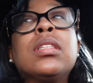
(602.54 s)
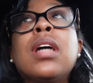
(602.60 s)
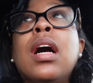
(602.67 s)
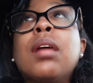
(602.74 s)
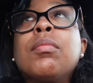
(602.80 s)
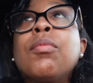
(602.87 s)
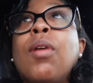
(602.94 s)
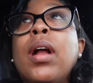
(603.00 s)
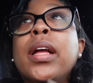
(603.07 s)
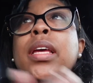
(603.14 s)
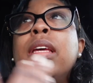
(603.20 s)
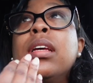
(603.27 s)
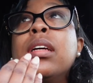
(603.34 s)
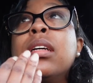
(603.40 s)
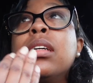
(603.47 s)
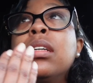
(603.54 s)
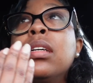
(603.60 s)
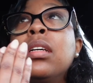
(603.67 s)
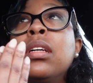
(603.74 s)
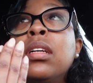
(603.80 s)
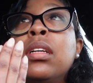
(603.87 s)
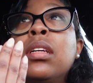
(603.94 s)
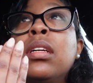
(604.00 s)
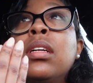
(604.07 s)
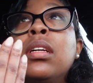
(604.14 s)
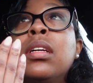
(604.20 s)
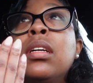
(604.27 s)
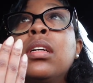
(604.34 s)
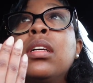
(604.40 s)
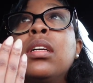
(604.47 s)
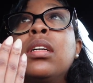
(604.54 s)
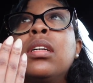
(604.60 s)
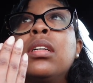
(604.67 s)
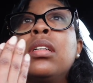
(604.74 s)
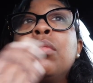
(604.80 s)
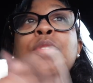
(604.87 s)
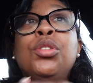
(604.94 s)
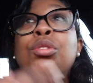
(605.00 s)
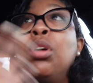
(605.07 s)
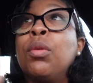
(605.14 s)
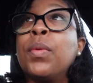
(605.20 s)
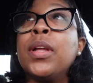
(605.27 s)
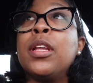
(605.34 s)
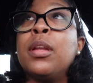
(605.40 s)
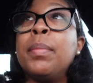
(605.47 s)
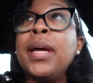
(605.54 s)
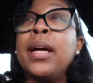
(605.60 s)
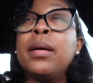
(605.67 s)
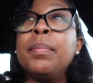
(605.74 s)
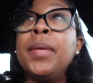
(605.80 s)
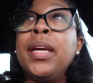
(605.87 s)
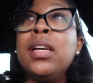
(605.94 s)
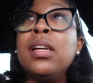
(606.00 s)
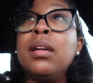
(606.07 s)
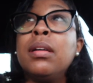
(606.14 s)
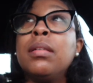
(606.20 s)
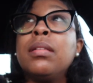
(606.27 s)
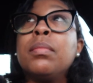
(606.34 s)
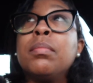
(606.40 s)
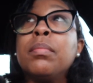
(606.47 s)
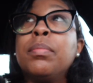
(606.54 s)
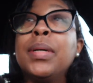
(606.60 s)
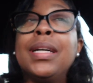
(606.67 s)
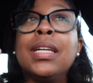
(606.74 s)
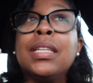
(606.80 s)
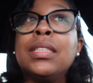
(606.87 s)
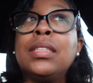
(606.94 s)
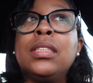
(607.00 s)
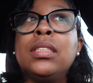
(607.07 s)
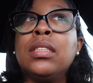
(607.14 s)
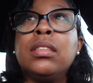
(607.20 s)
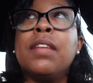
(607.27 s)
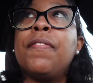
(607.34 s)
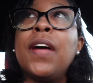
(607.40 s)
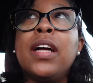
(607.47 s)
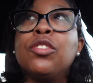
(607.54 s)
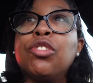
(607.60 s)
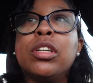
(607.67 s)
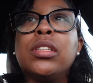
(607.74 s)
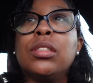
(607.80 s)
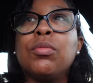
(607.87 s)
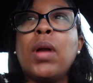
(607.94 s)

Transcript: stop right here. Was you gonna run in the back of me? Because the fire truck is